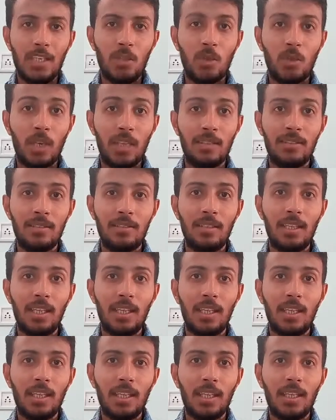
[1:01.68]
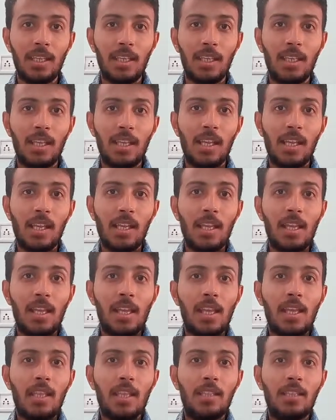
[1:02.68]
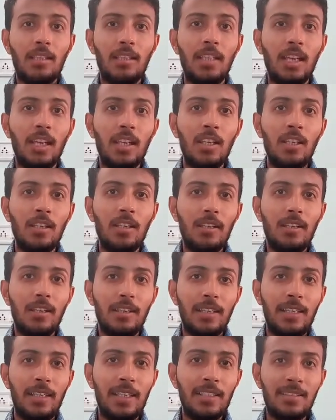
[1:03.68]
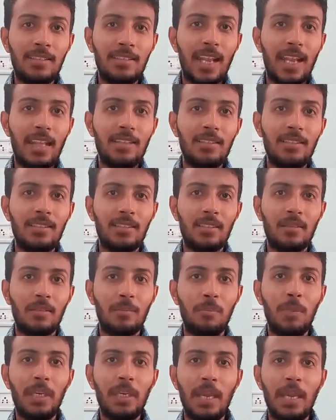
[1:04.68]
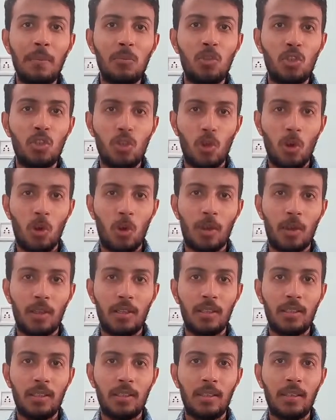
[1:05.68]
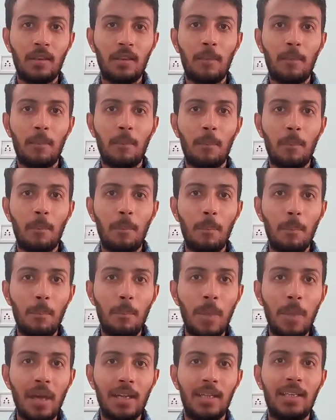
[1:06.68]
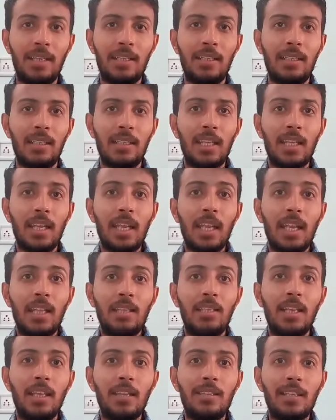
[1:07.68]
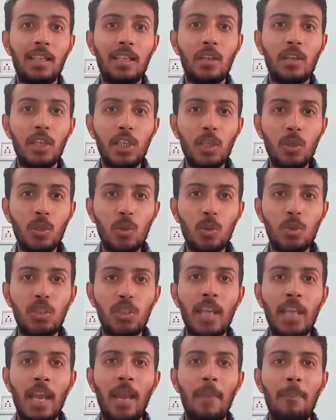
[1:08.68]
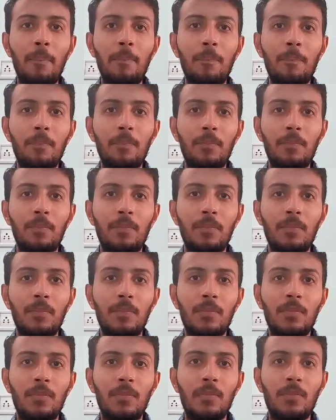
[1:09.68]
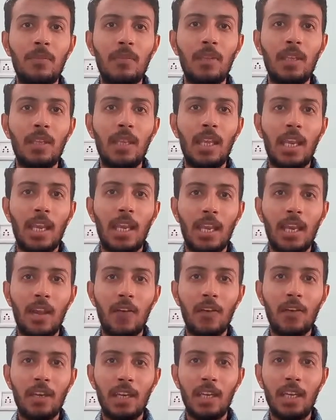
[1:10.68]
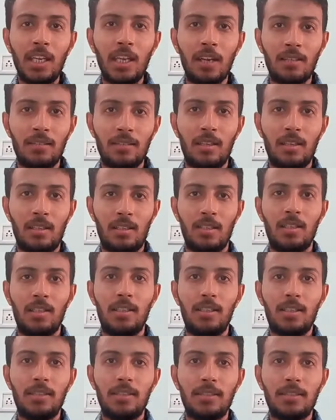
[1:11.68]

you can see the distance became short, but there is a huge gap in our near circle.